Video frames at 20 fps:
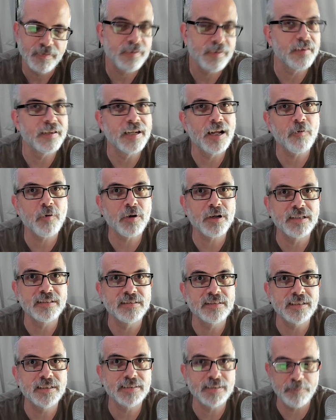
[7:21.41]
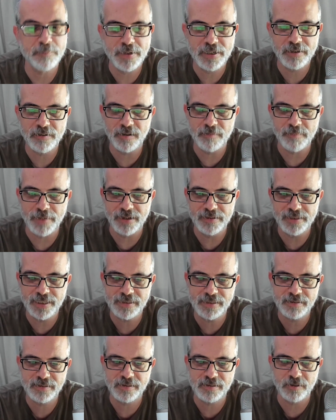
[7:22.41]
The network has just appeared on my
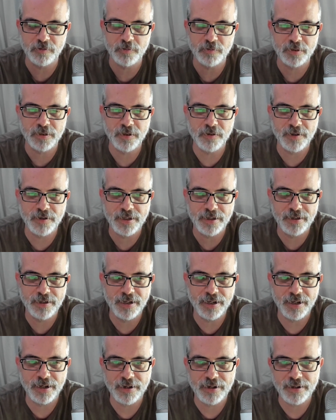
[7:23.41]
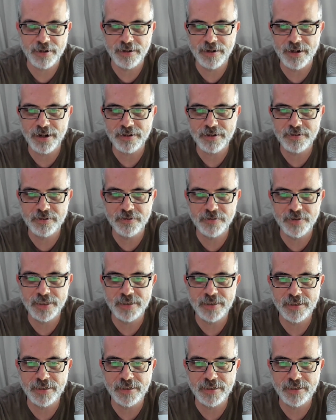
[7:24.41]
list, so we'll go ahead and connect to it